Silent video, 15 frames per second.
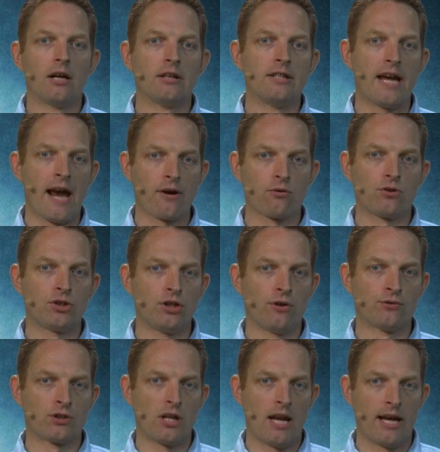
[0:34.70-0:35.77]
the accuracy of
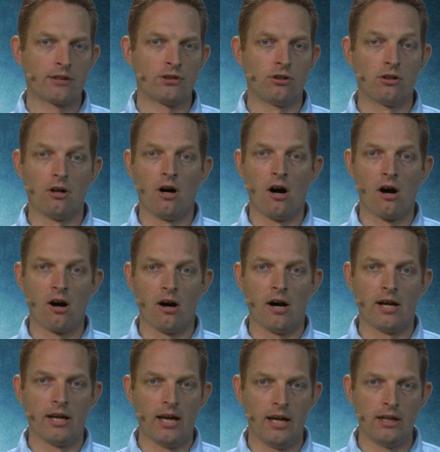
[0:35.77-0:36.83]
selection
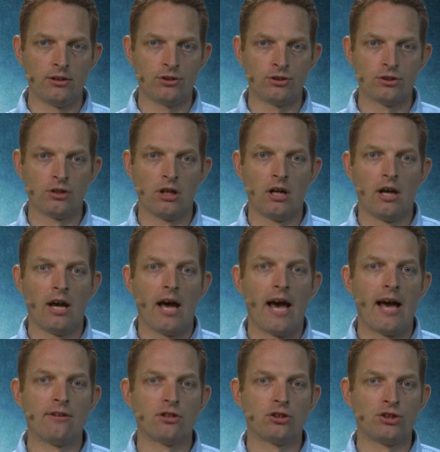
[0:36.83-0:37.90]
RIH,
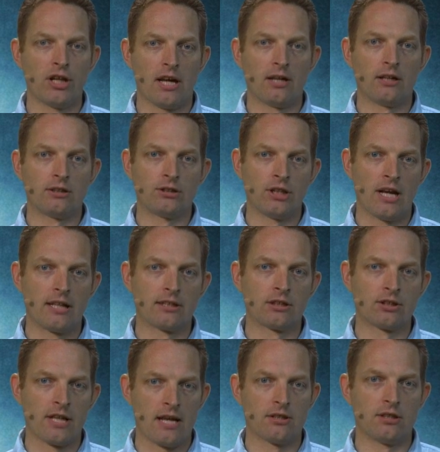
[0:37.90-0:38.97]
and the genetic
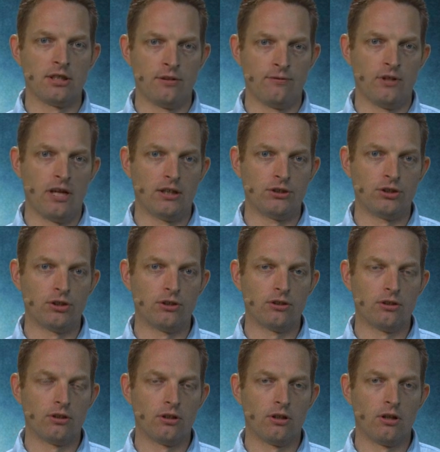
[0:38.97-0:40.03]
standard deviation.
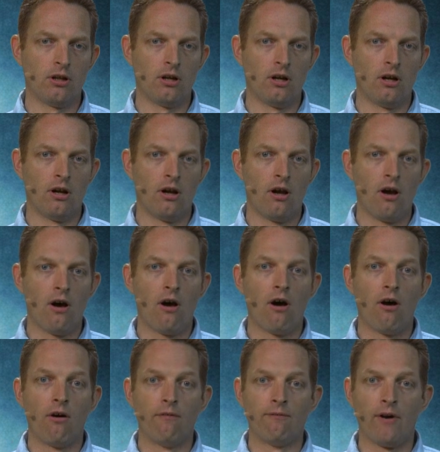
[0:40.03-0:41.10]

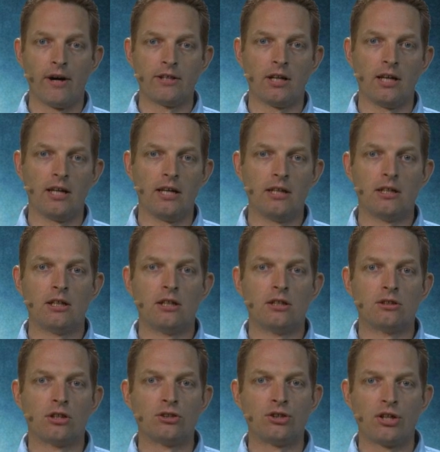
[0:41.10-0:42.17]
Finally,
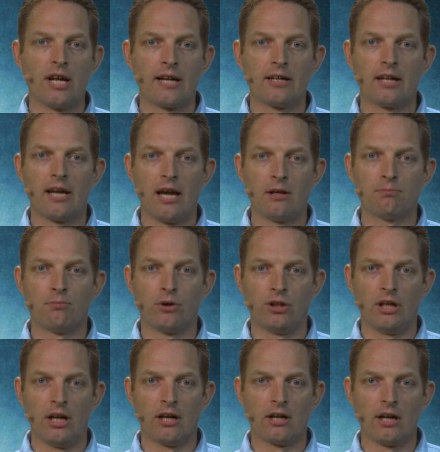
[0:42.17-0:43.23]
the genetic gain per
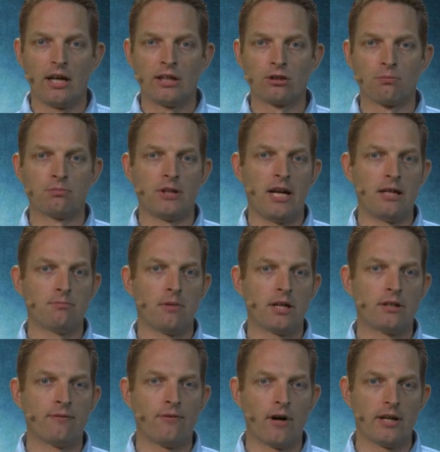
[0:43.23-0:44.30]
year is obtained by
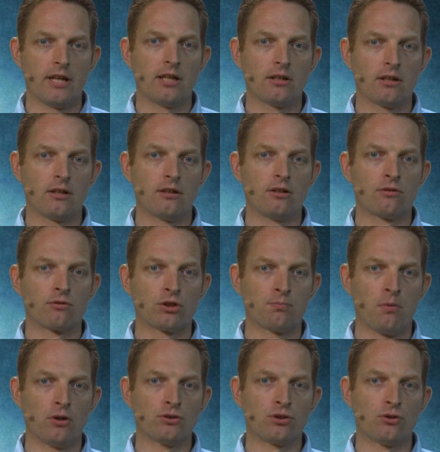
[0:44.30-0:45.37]
dividing the
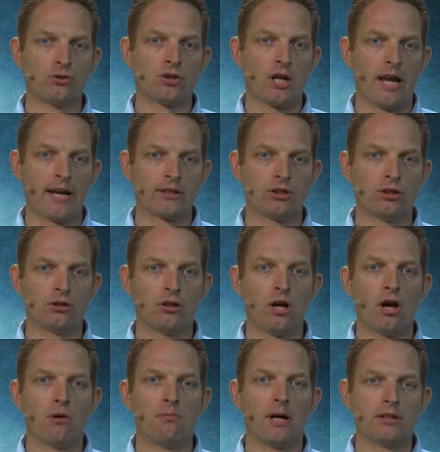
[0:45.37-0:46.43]
response to selection
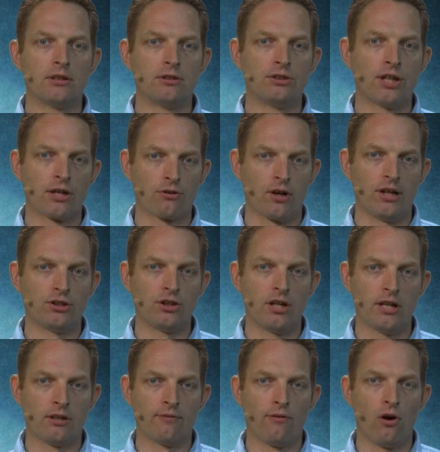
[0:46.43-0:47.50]
by the generation
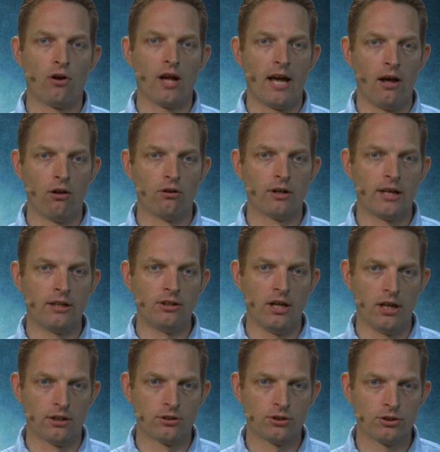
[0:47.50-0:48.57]
interval L in
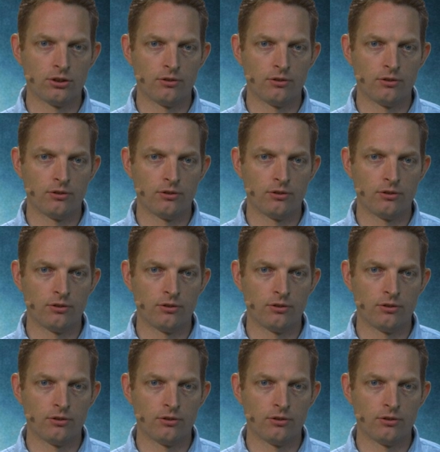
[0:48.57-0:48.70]
years.